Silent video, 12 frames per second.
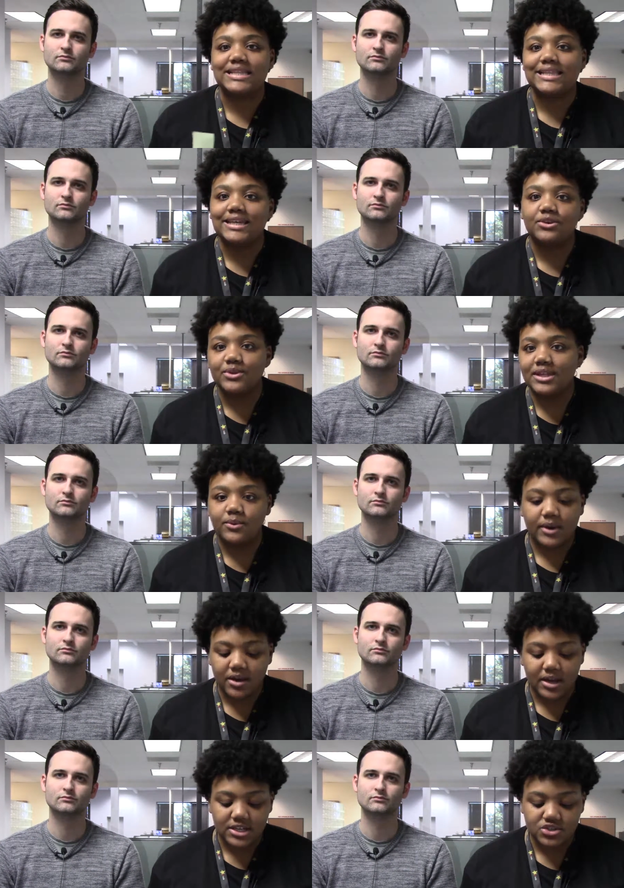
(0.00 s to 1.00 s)
Speaker 1: literally
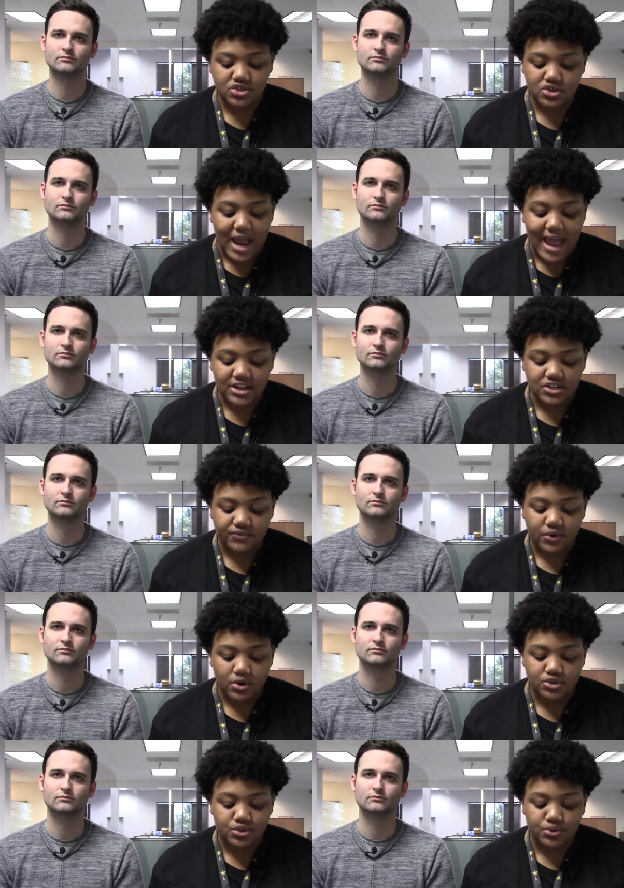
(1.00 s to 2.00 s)
wearing his trash
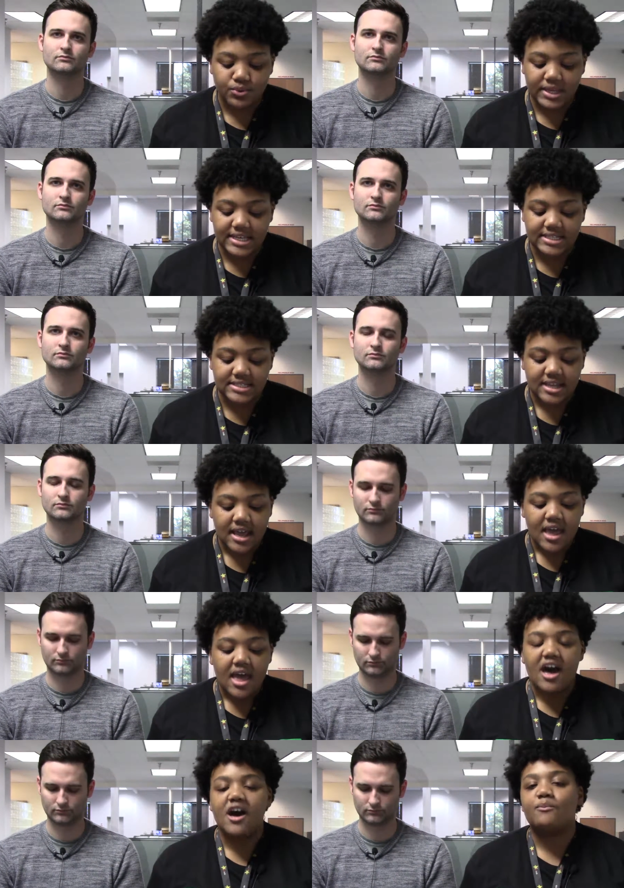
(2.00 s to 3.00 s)
for two weeks.
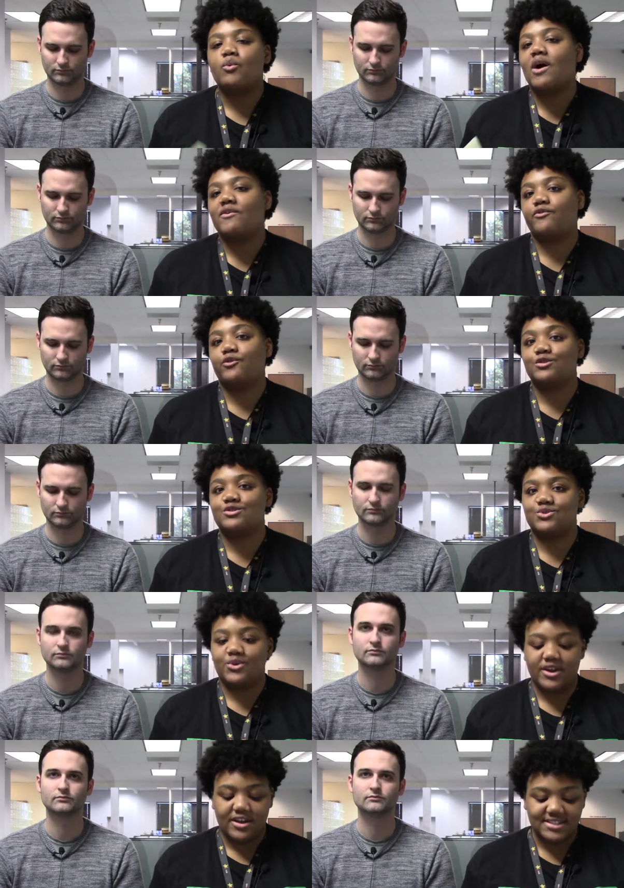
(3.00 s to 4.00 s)
Um, we'll have a full
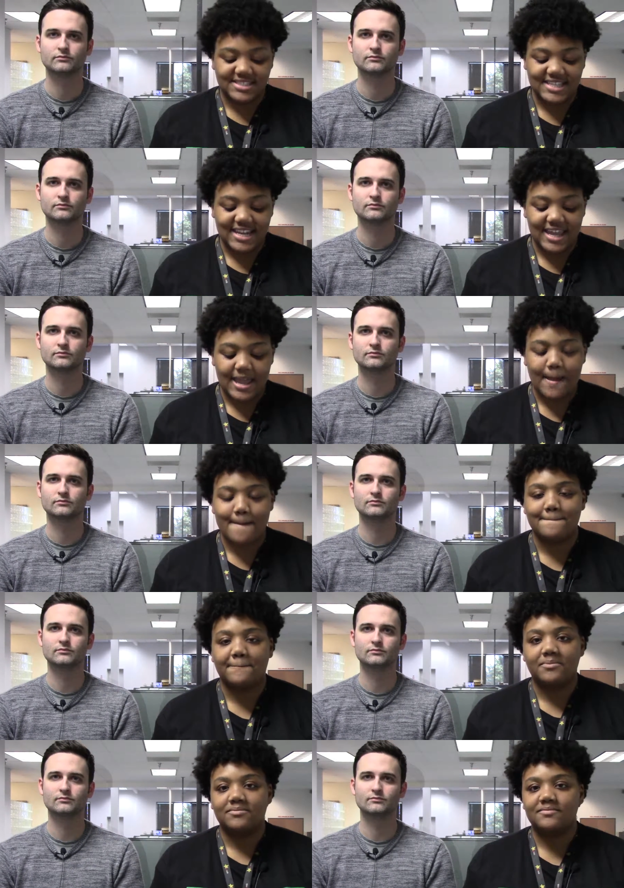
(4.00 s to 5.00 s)
story on Sunday.
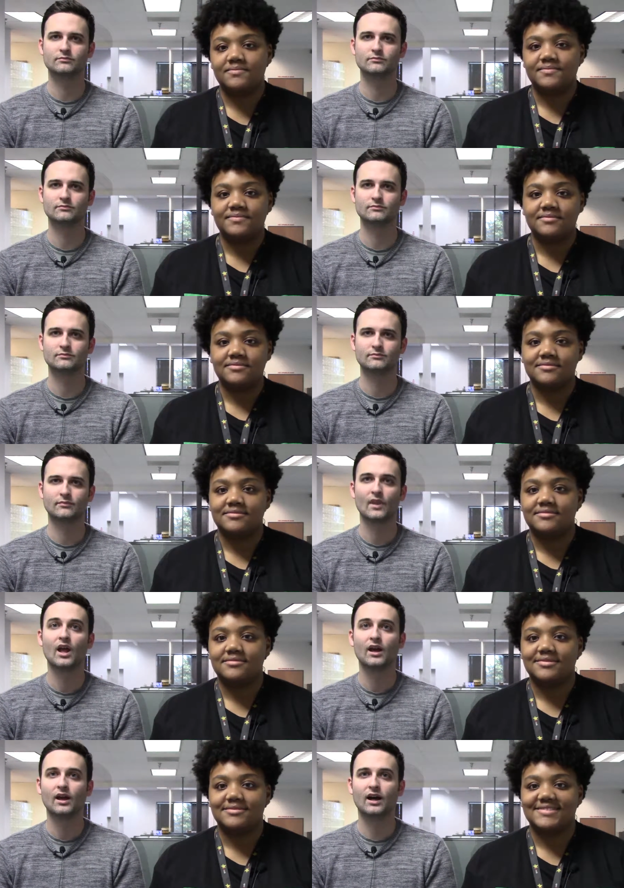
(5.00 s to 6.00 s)

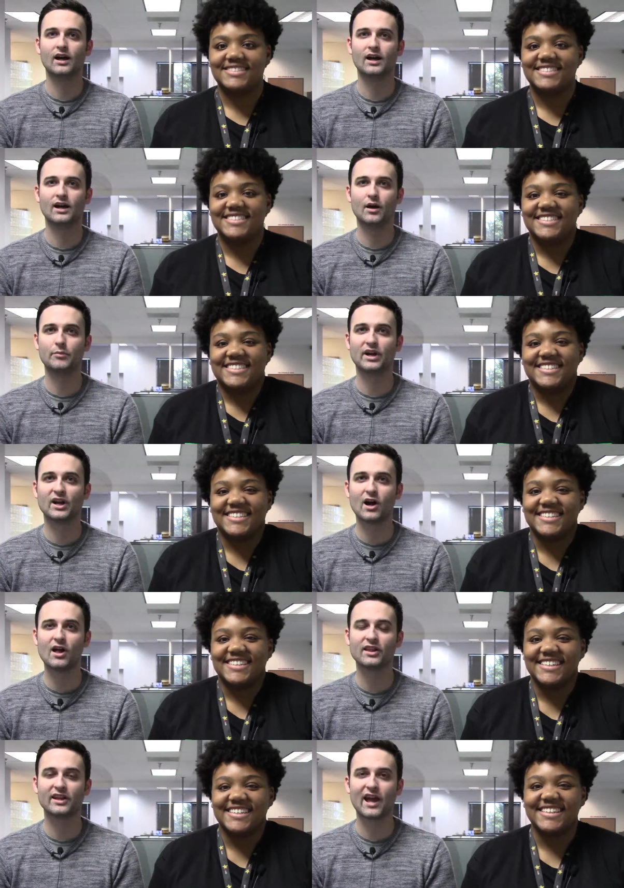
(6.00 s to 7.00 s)
Speaker 2: Uh, up in
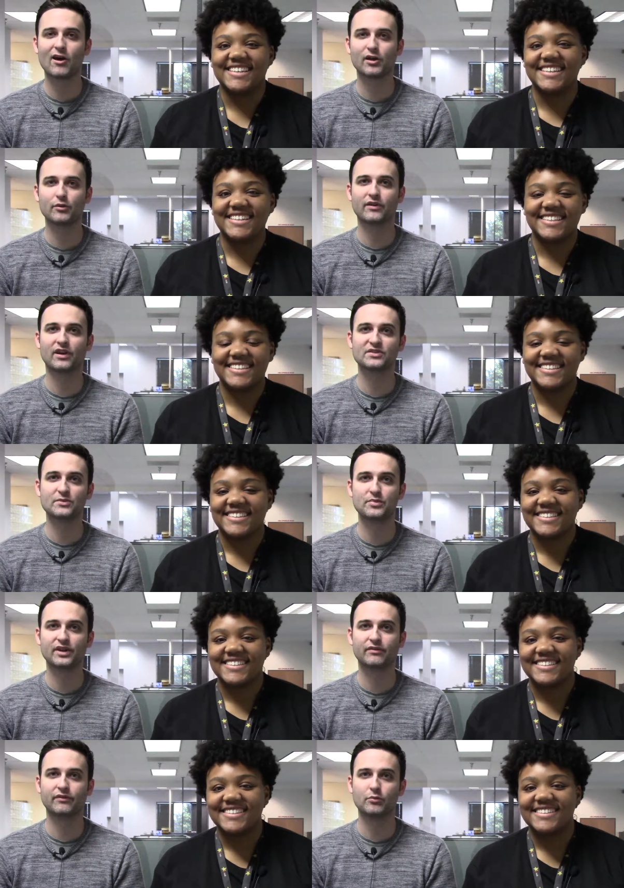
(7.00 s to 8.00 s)
Collin County, we've got some
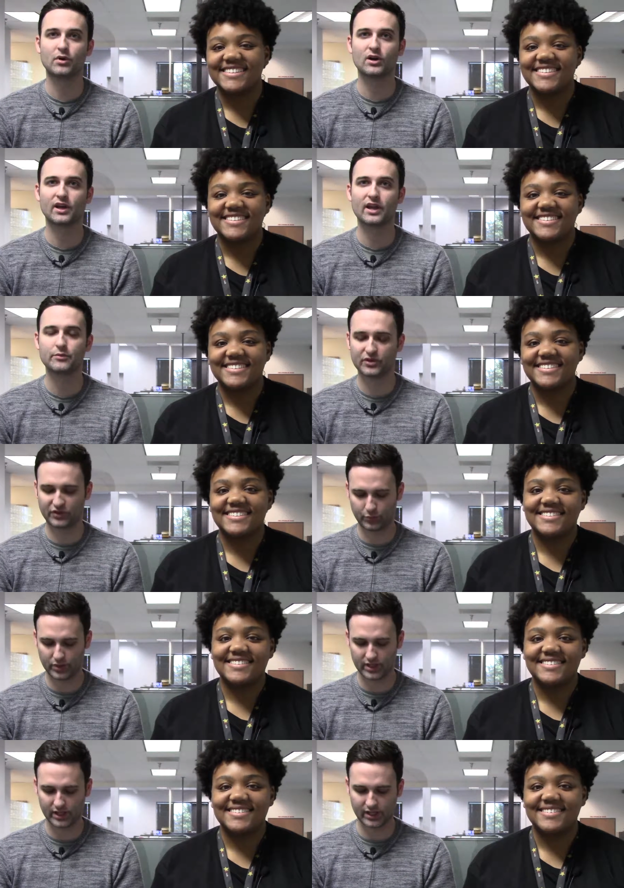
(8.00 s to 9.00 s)
big football games this
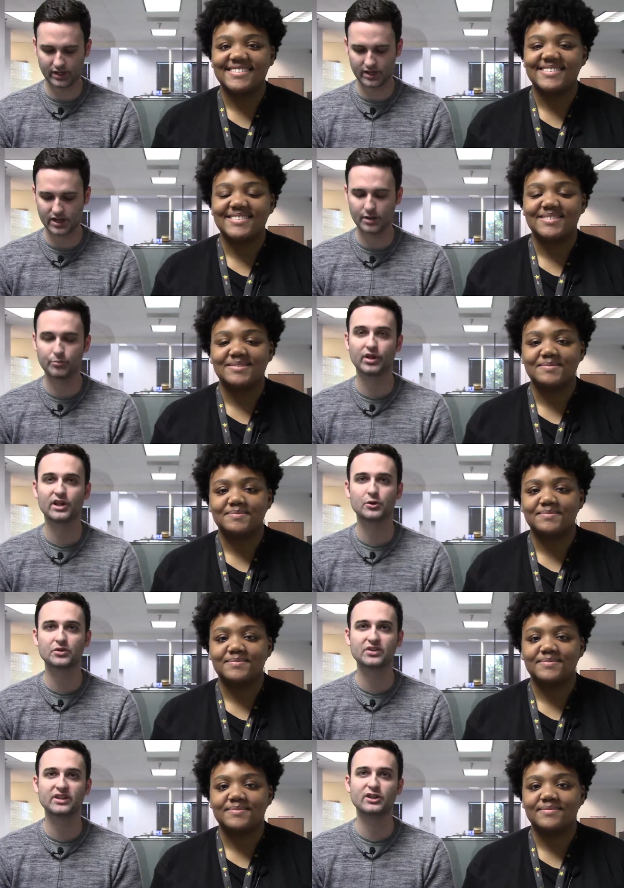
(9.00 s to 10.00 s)
weekend. Uh,
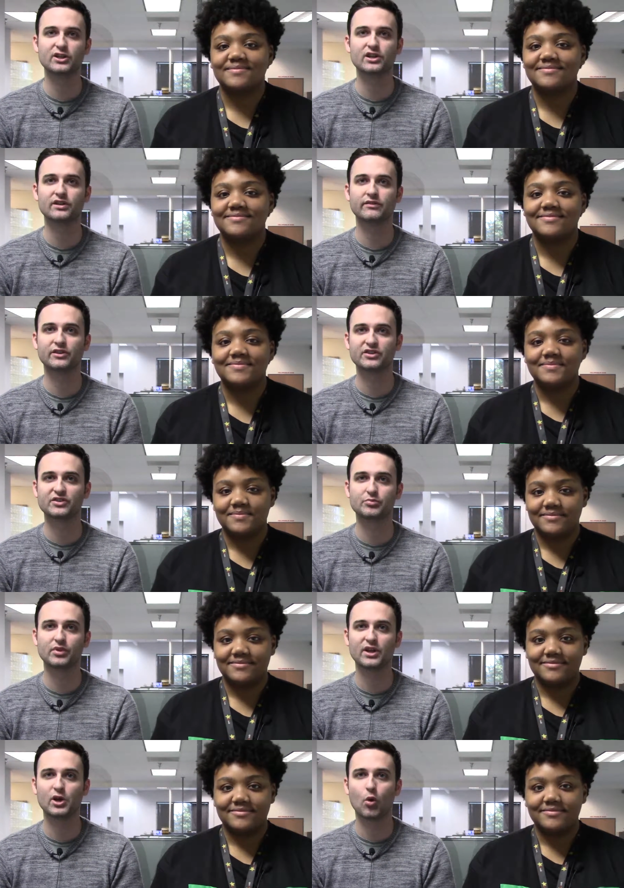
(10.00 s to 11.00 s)
Plano Senior versus
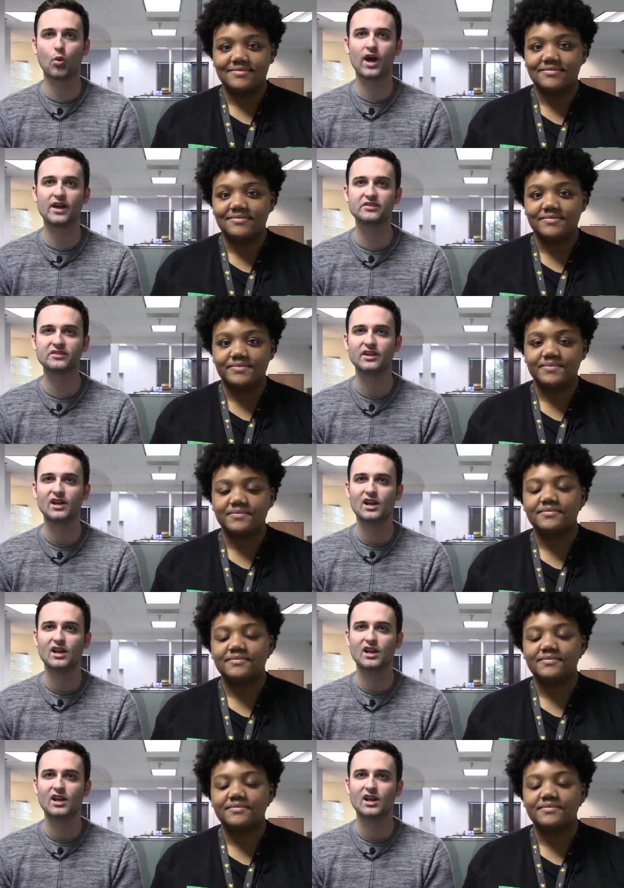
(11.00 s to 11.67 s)
Plano West.